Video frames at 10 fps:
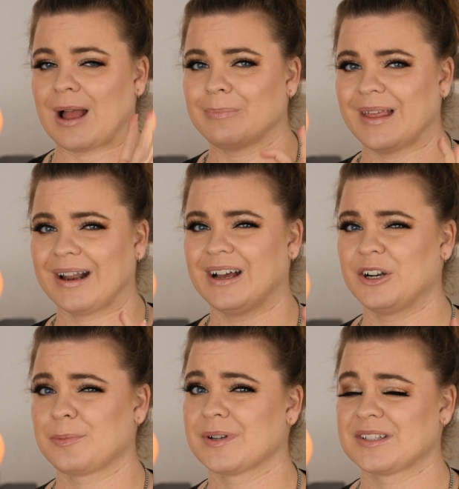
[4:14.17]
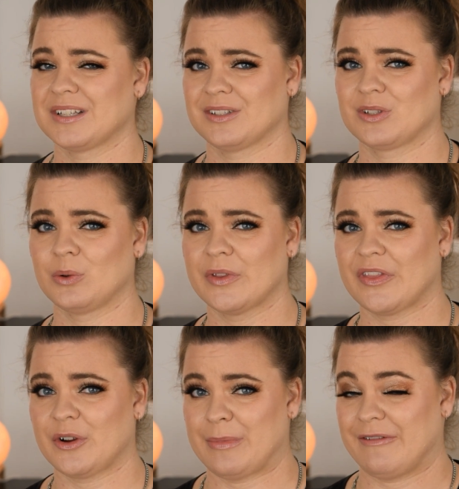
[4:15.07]
I'm not one hundred percent sold that
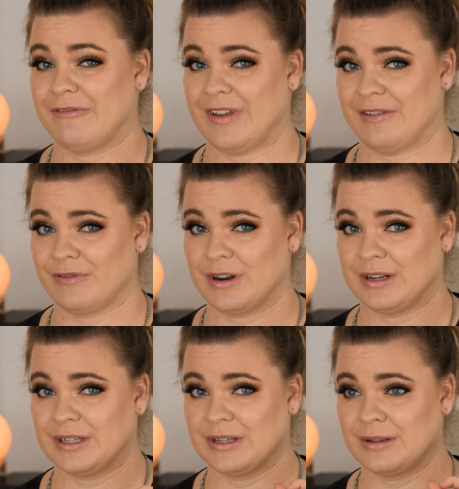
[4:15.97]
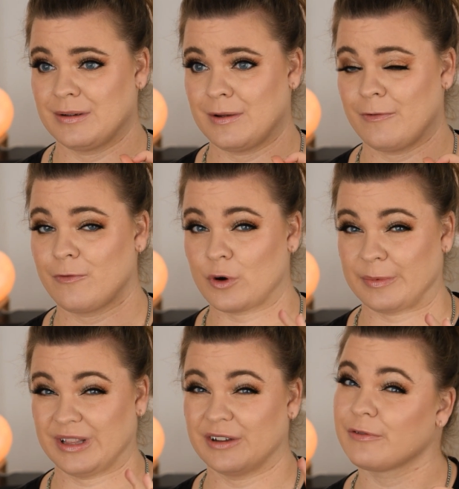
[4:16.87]
they're my favorite
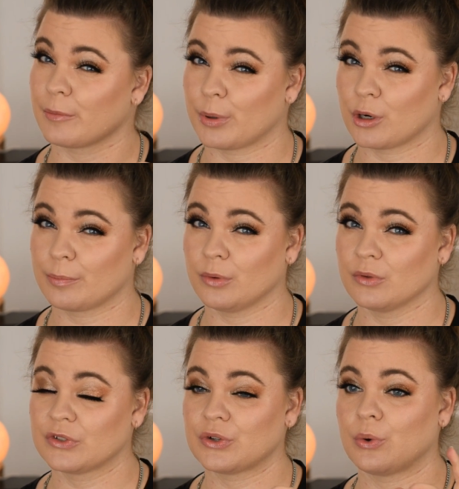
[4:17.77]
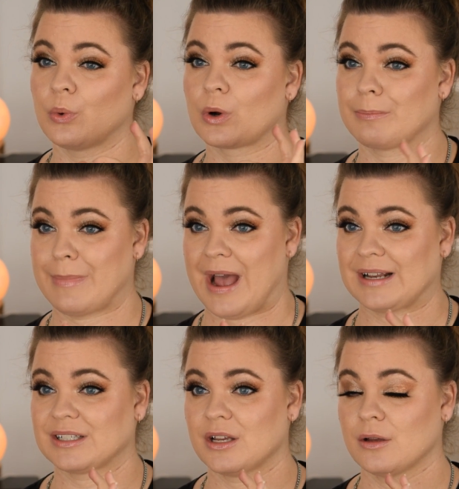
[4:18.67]
formula for purples or
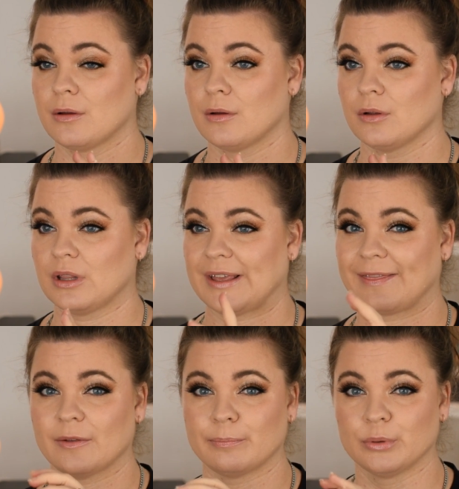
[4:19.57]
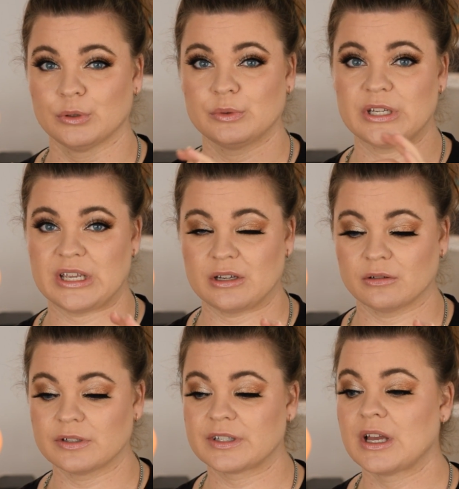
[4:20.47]
matte, like the blue
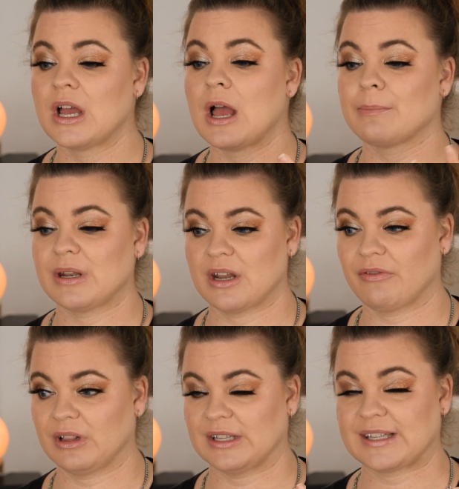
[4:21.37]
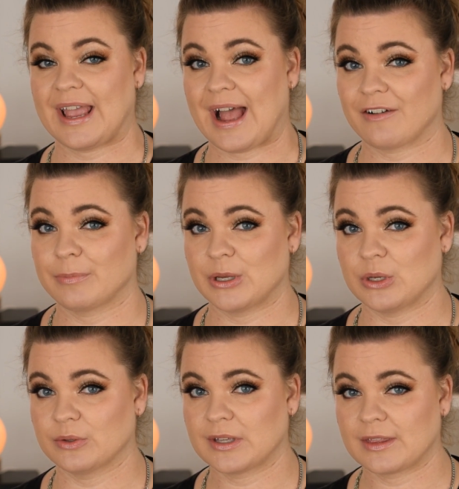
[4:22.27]
teals, but nonetheless, I have been
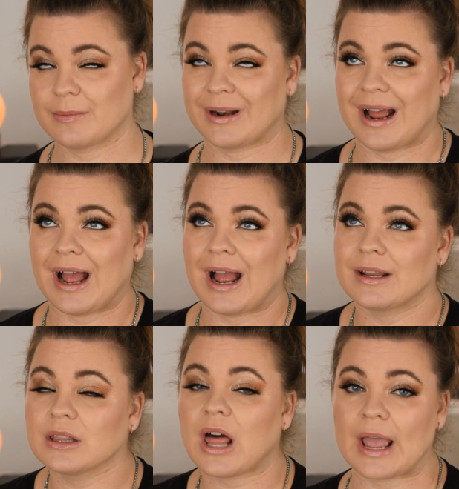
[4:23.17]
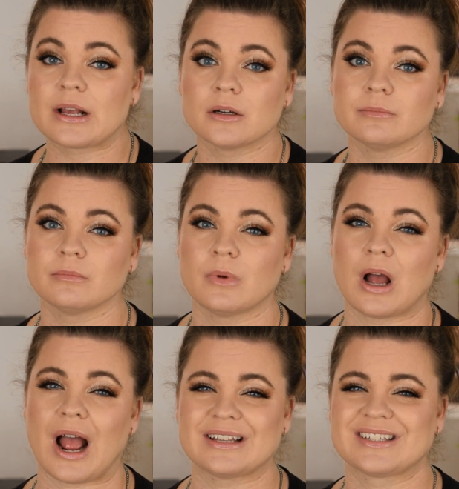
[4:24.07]
using them and I like them.
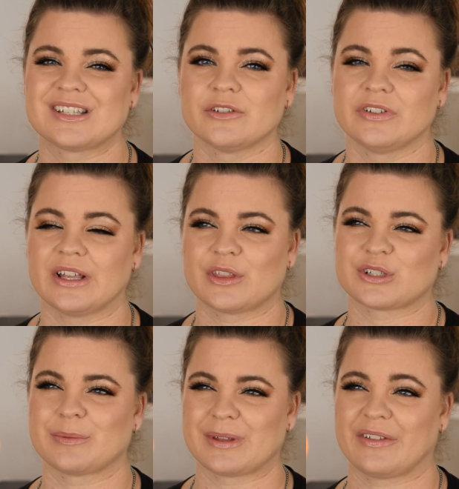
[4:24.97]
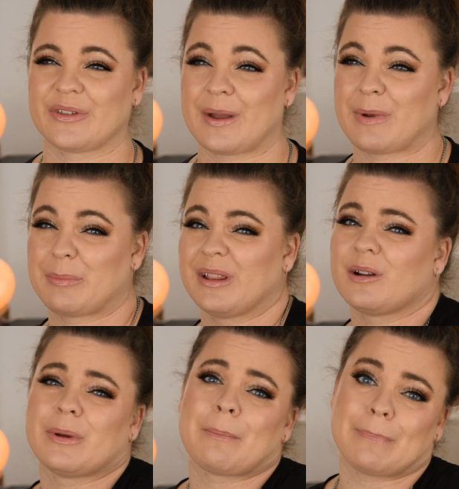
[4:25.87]
I still feel like there's something out there that might be a
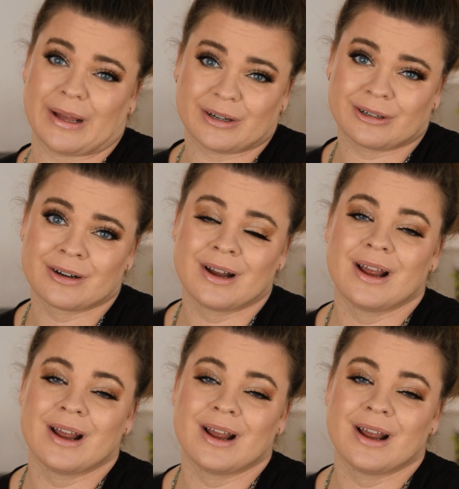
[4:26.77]
little bit better.